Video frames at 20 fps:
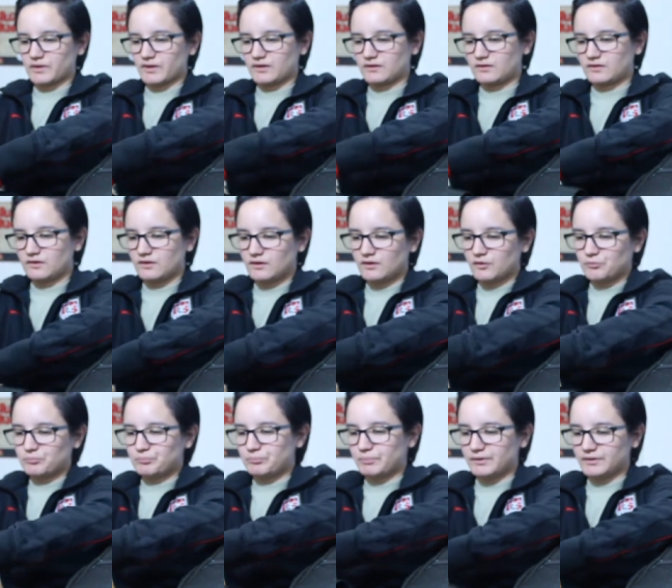pad,
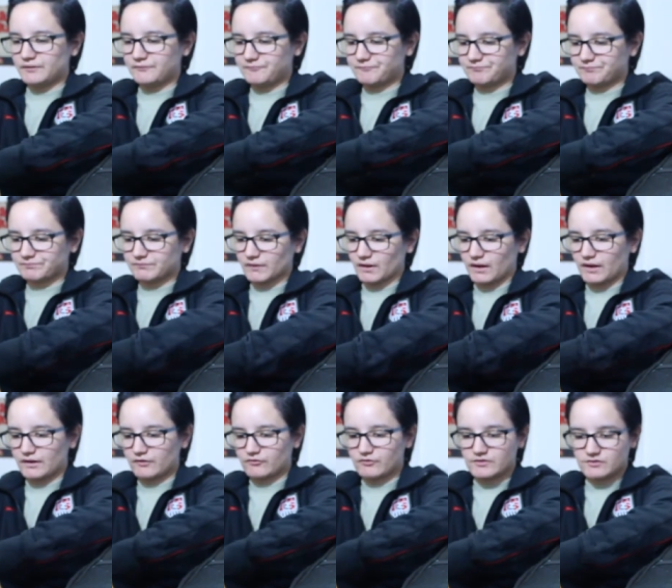but
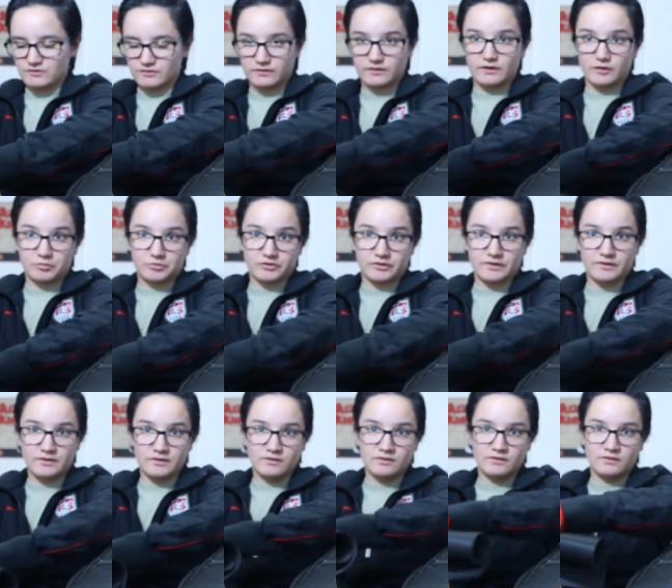I recently
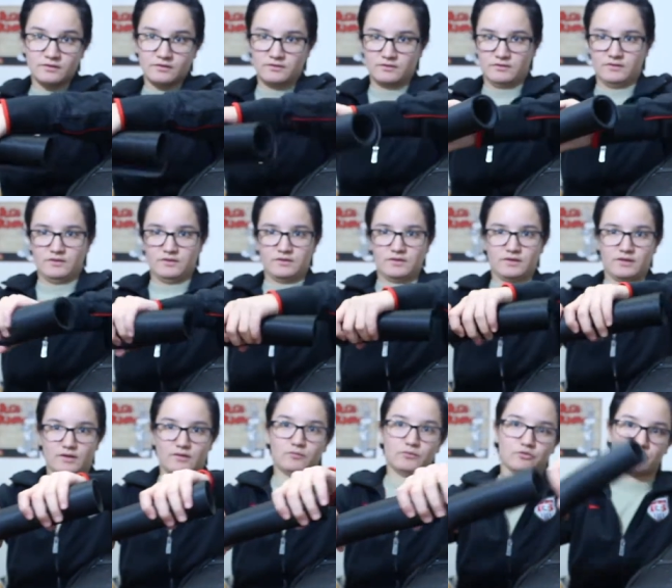upgraded
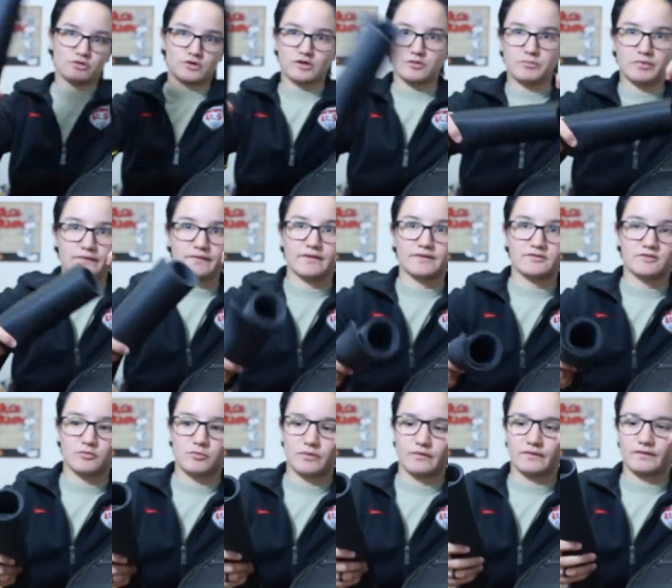and we'll talk about that
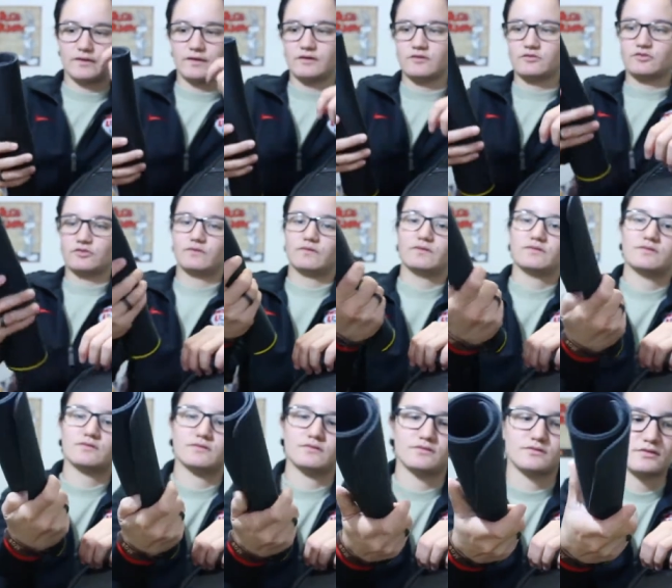some other day. So
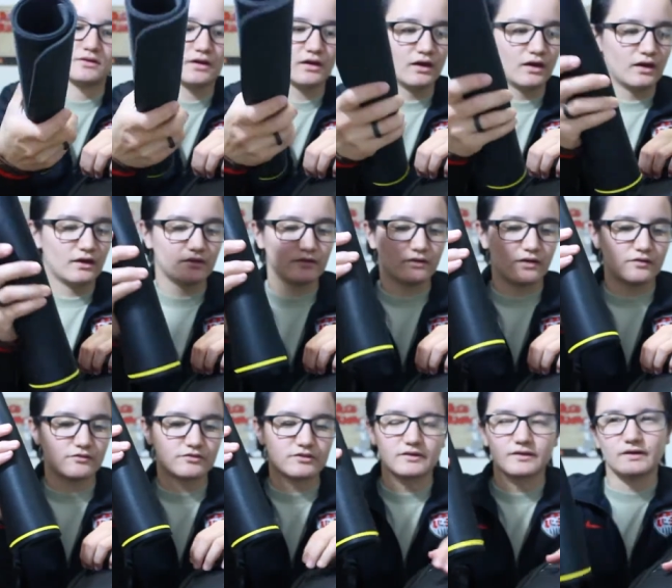this is,
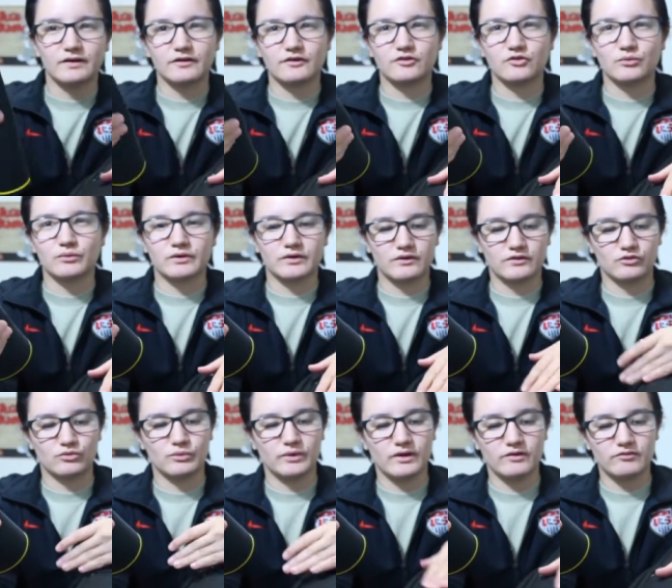I'm just gonna carry it to work
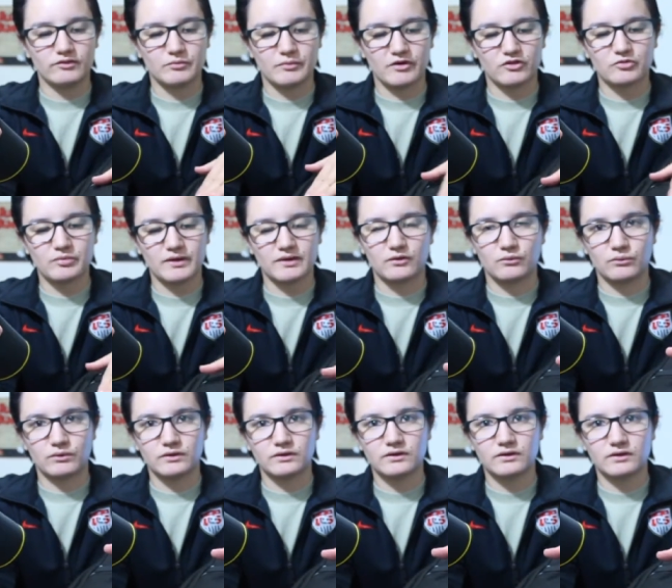because we have a mouse pad at
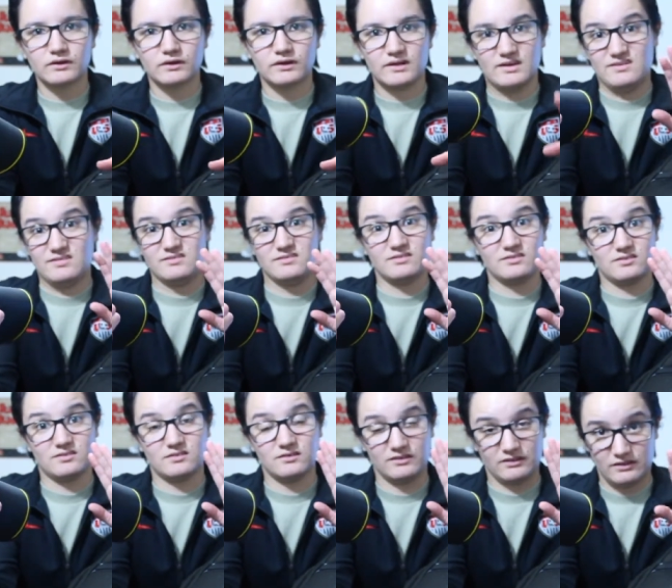work. It's
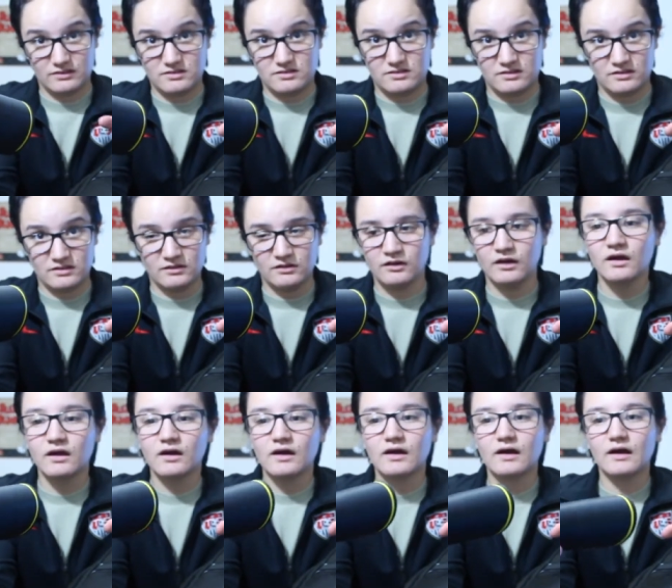disgusting.
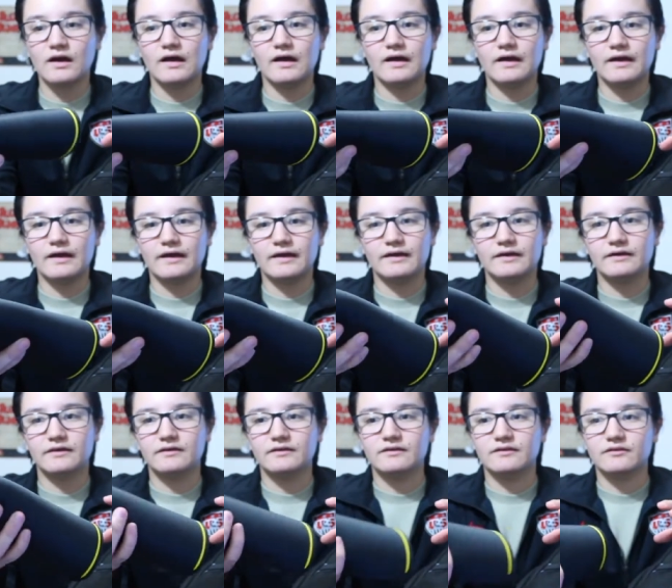
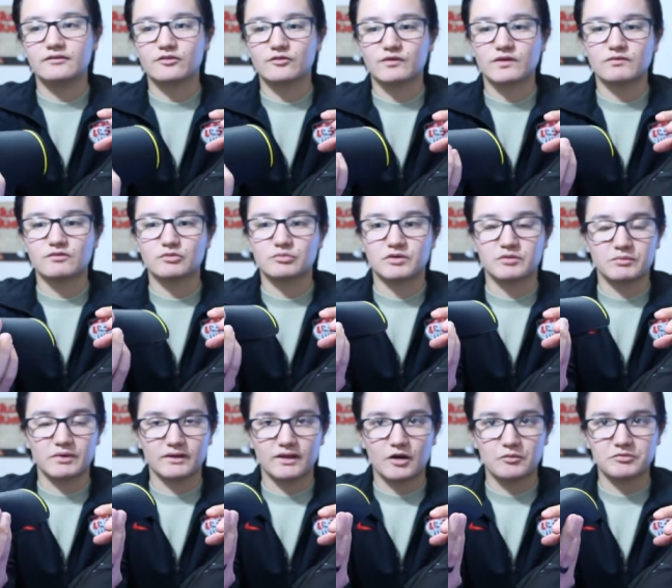And sometimes I bring
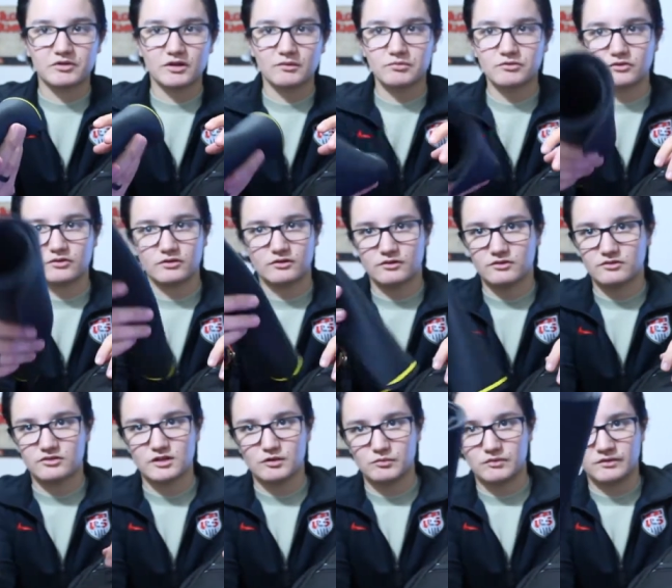my laptop, so you know,
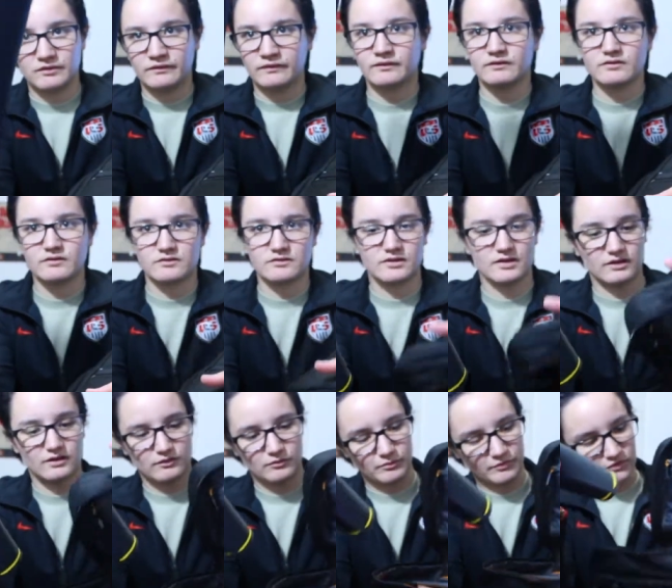just keep it in there, doesn't
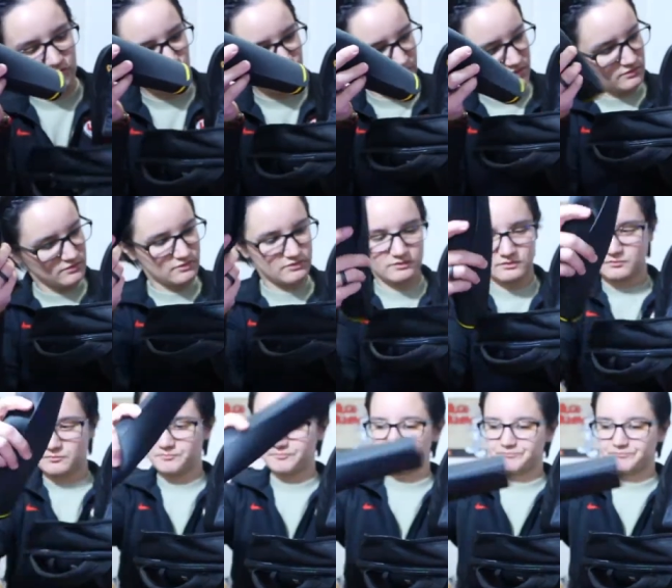take up much space.